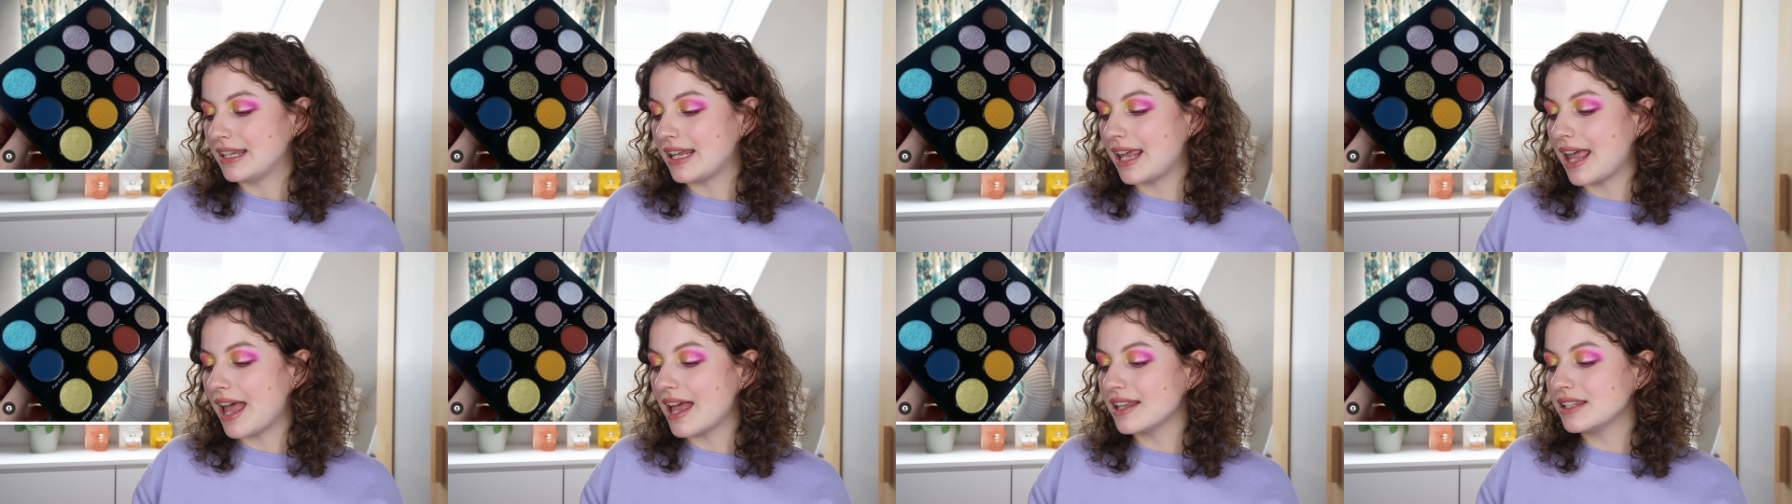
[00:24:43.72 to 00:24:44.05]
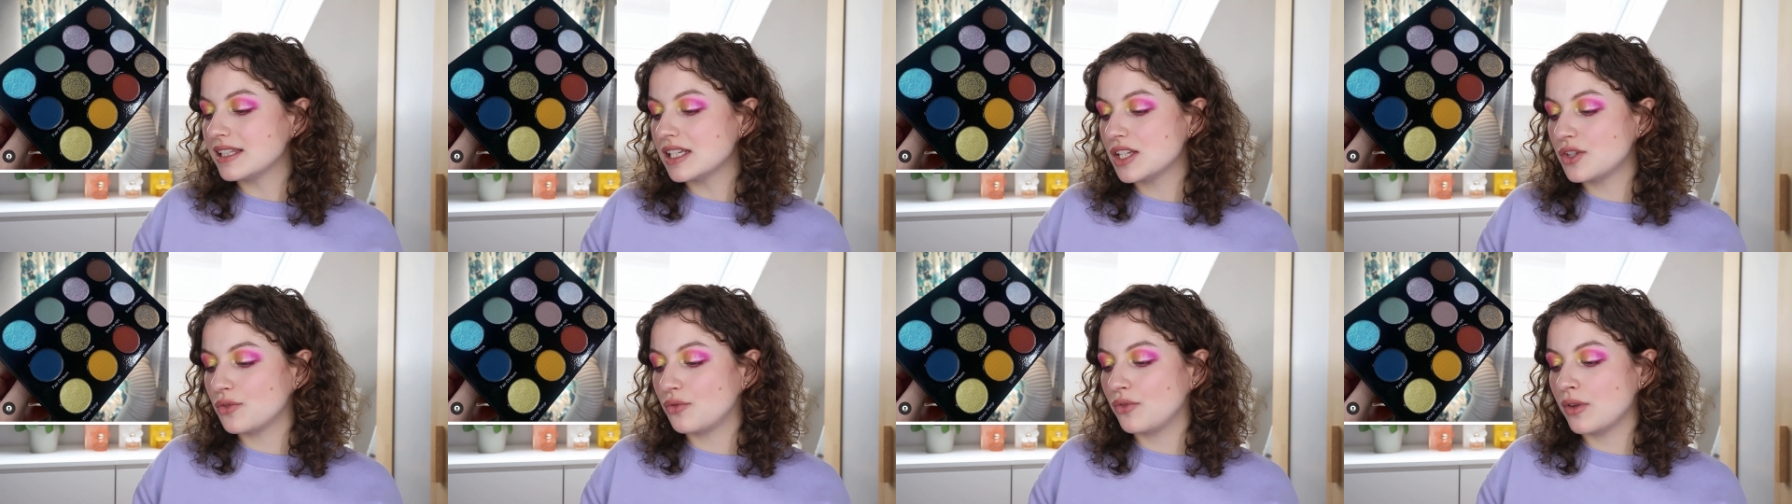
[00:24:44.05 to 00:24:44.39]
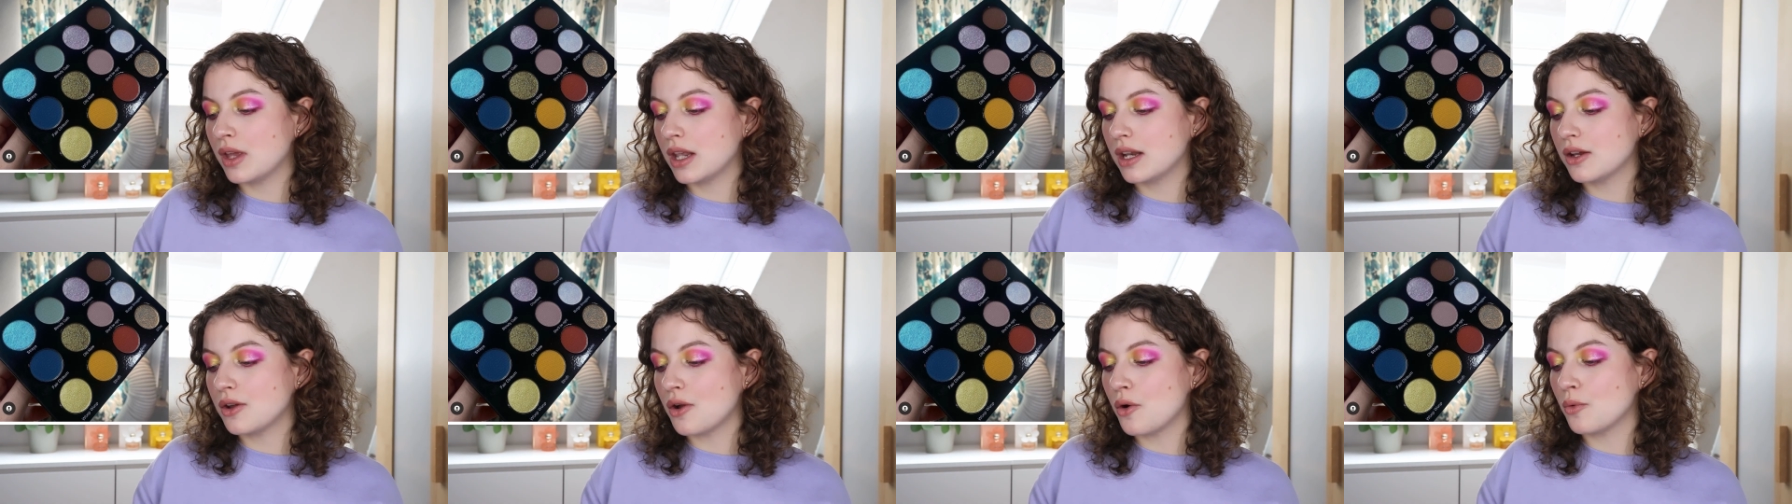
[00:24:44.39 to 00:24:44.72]
They had this
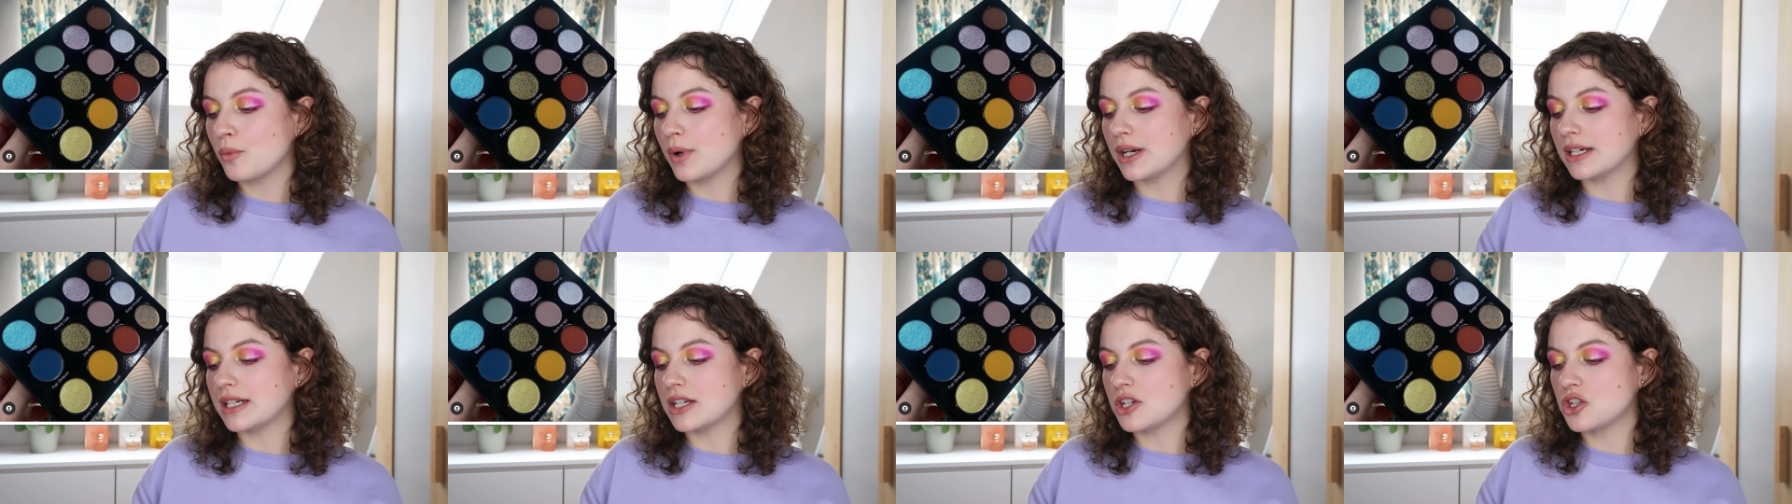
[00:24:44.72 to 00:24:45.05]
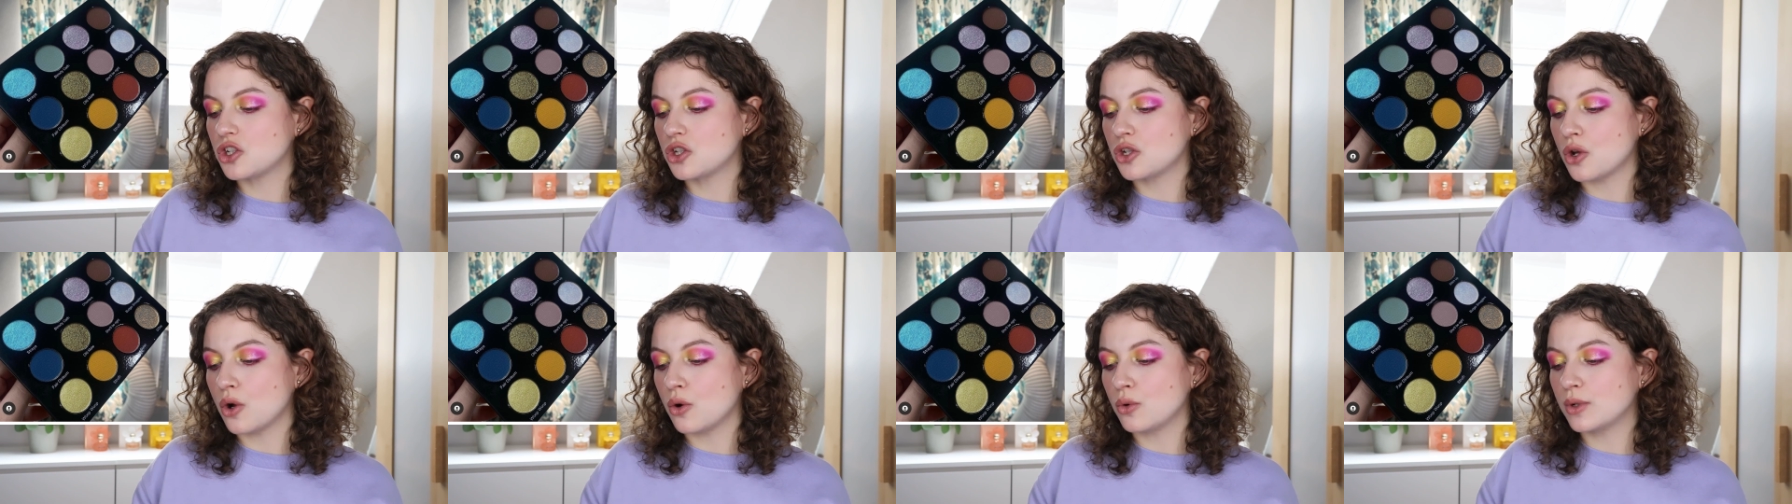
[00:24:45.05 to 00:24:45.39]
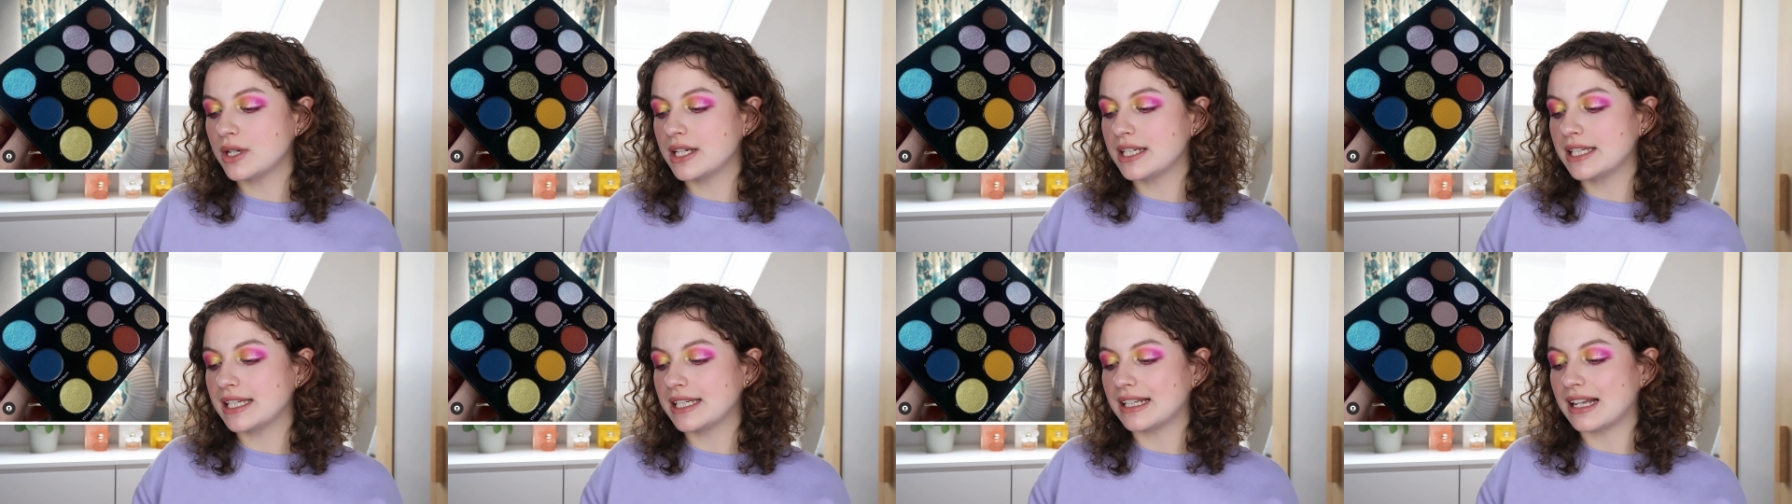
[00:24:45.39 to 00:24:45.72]
video where they showed
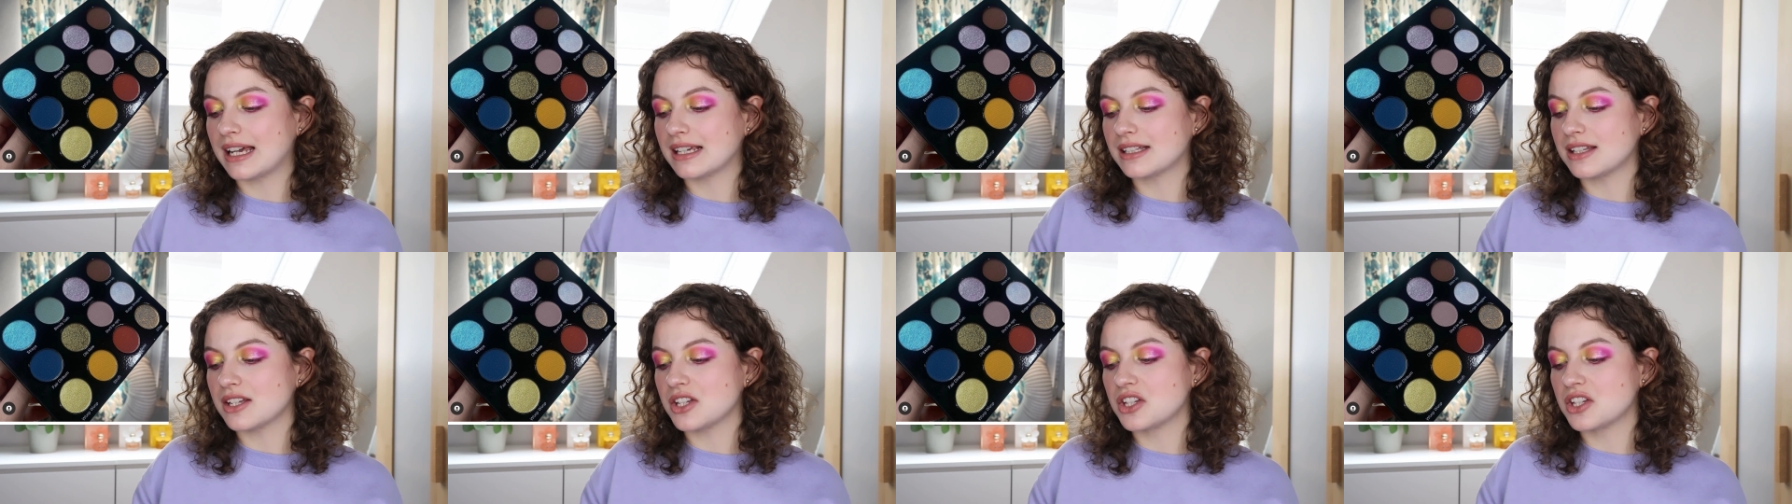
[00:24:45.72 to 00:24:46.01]
it in like